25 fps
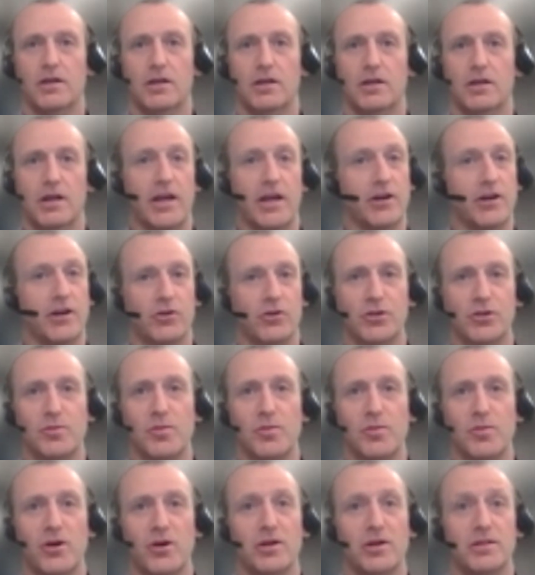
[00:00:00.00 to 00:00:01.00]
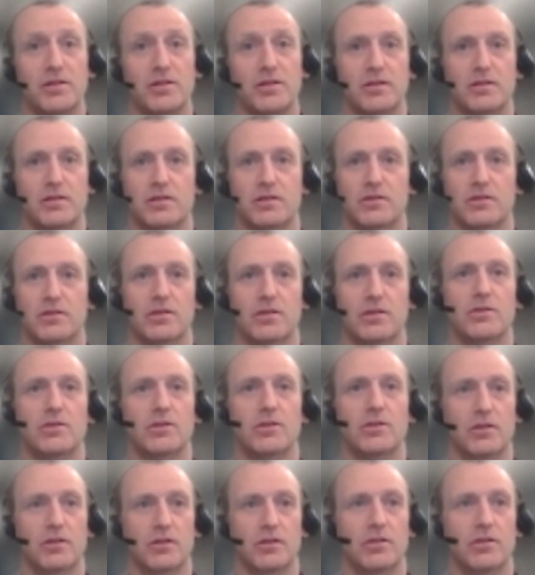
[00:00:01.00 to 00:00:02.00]
land occupiers
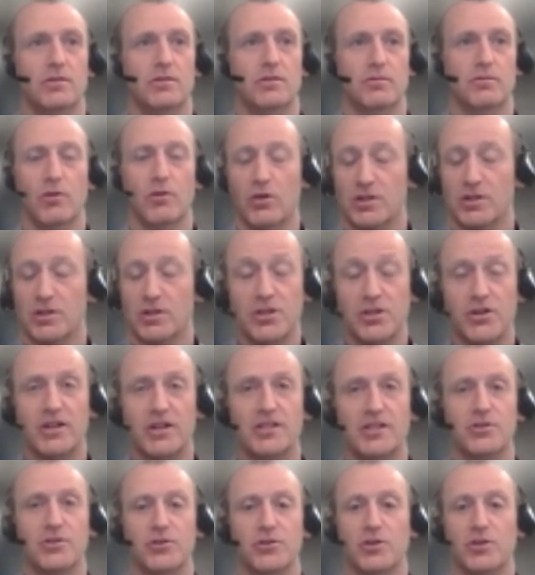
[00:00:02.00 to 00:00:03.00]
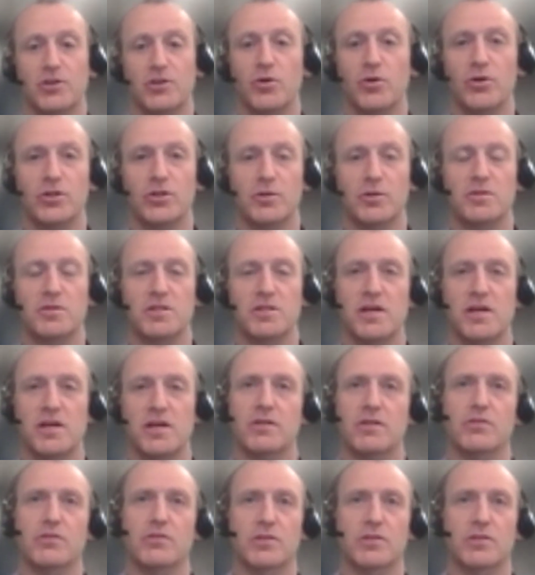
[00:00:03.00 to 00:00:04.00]
voluntarily doing the work
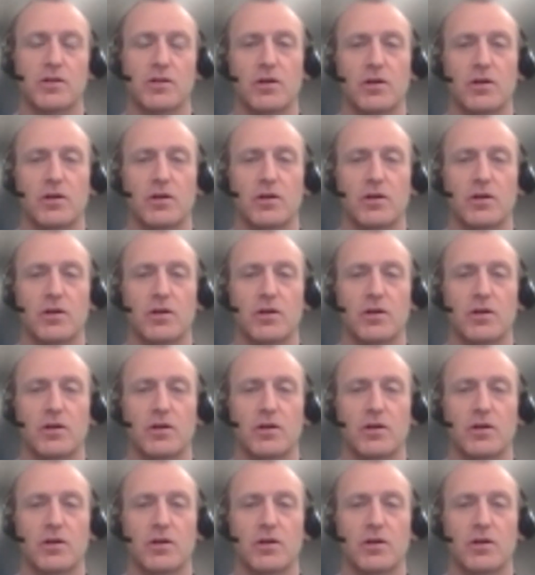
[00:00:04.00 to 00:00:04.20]
themselves.